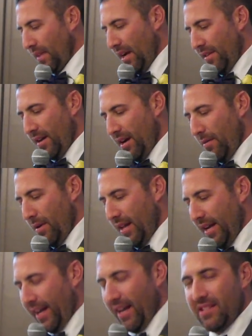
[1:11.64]
I thought, well,
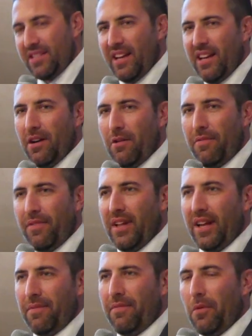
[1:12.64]
I can't say no for
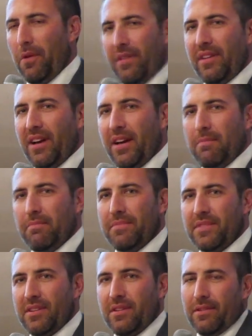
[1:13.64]
like a fourth time,
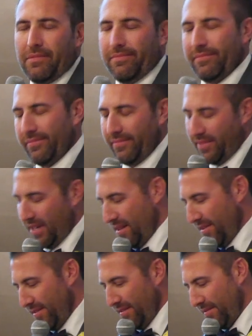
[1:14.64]
so
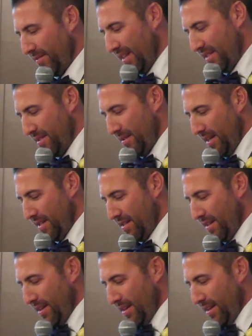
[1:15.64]
let's do this.